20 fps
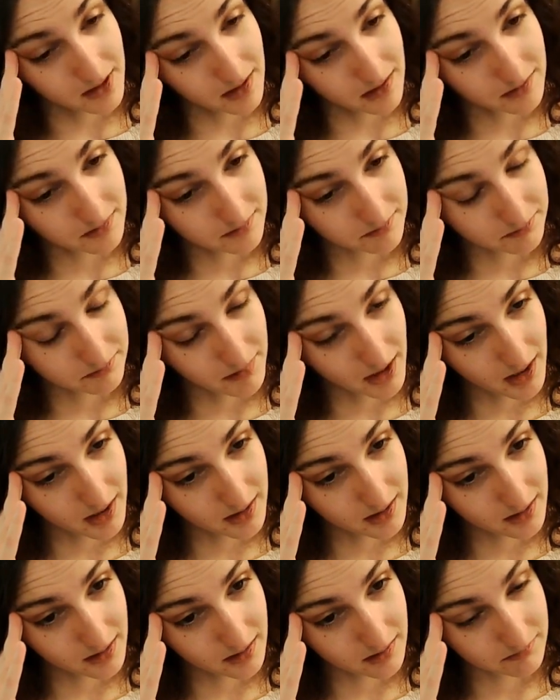yeah,
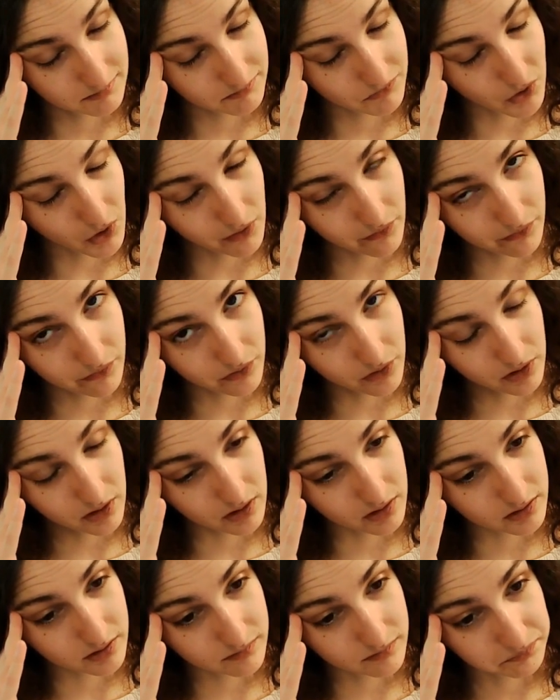my
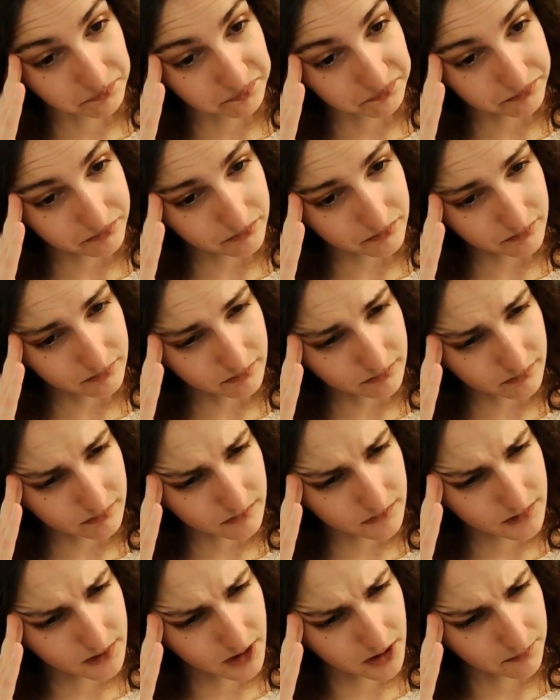comfort.
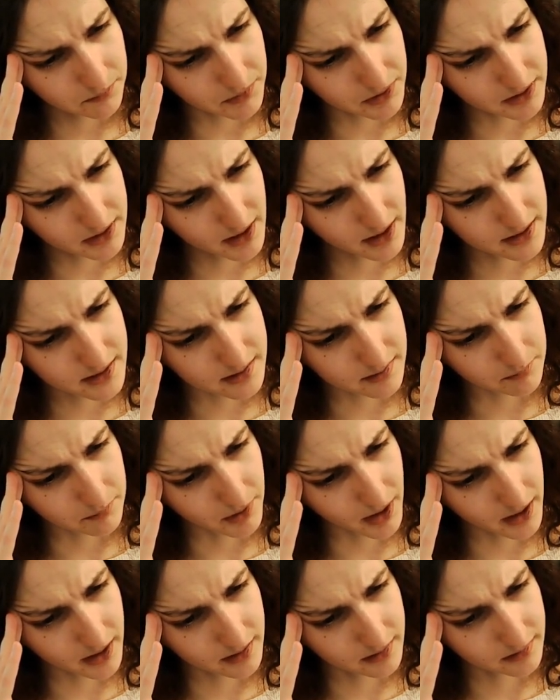But yes, the
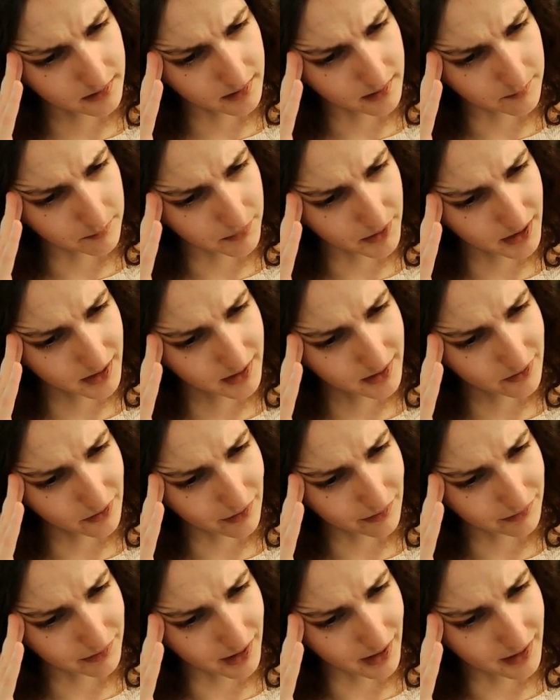pain
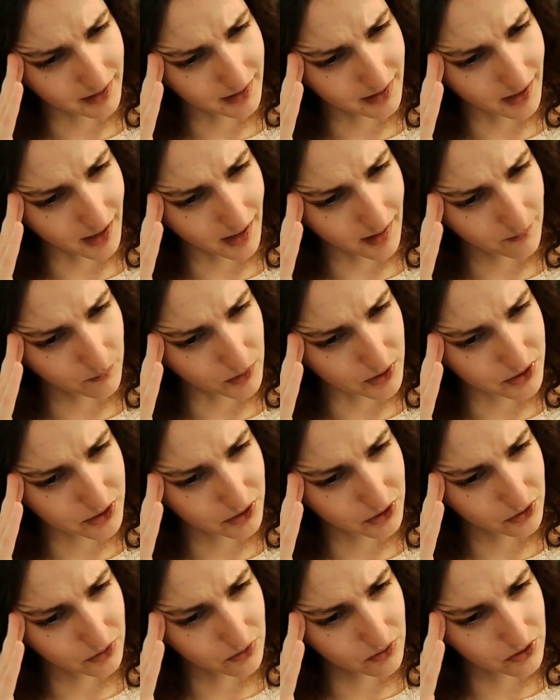of getting up
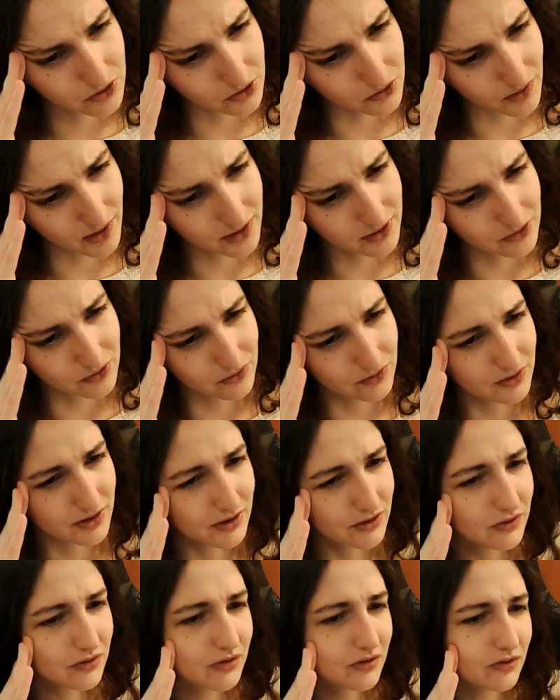was huge. You get
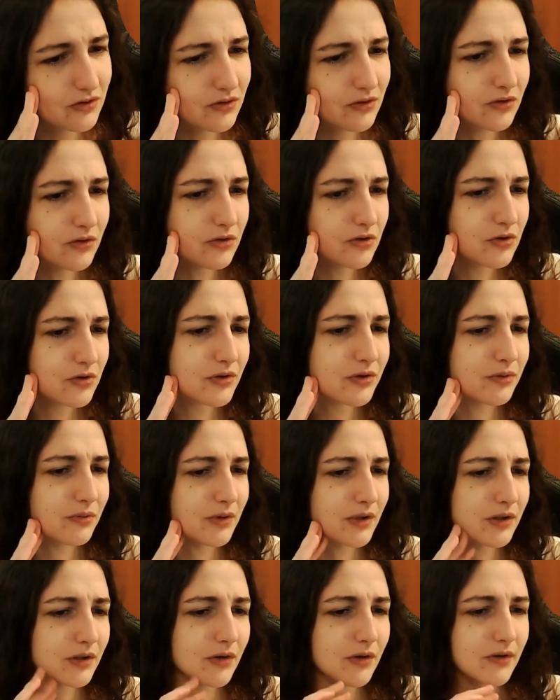used
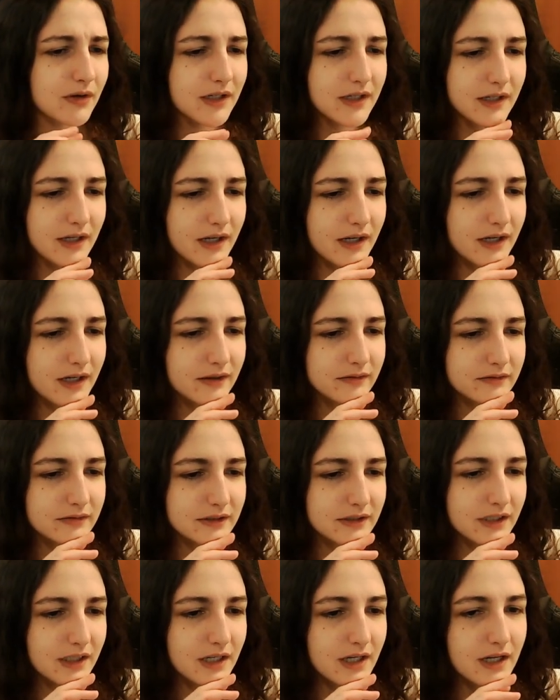to it though. Yeah.
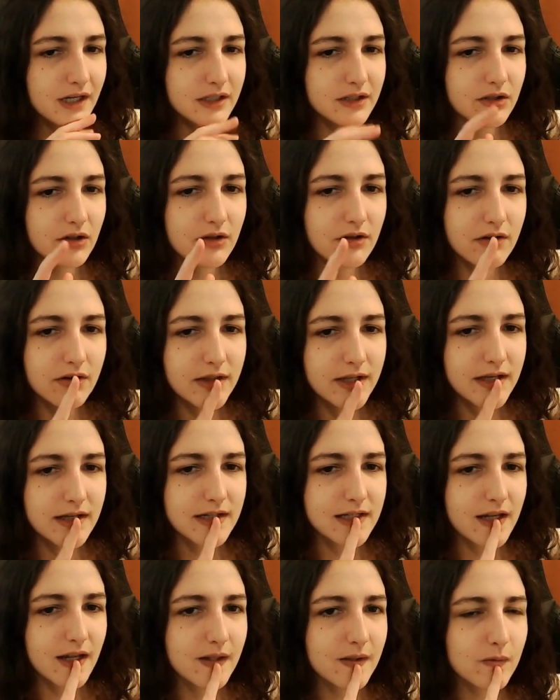The other thing
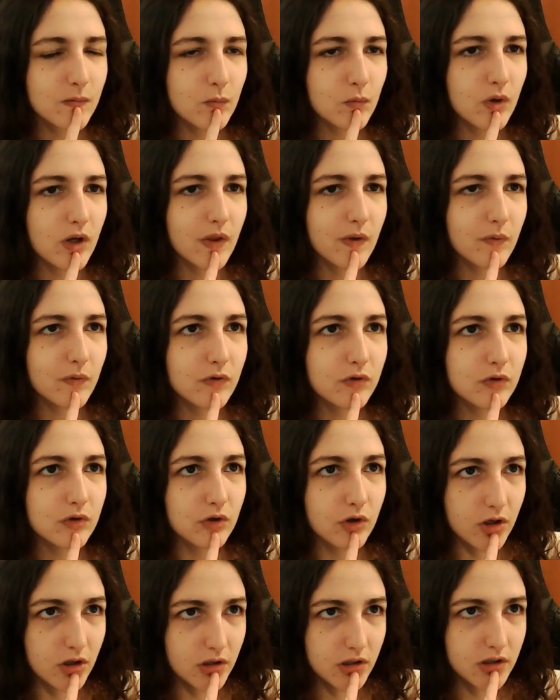is that with
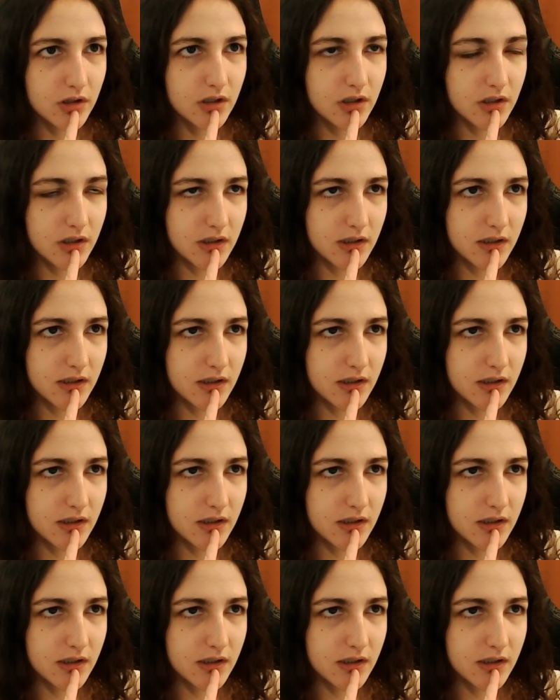futon,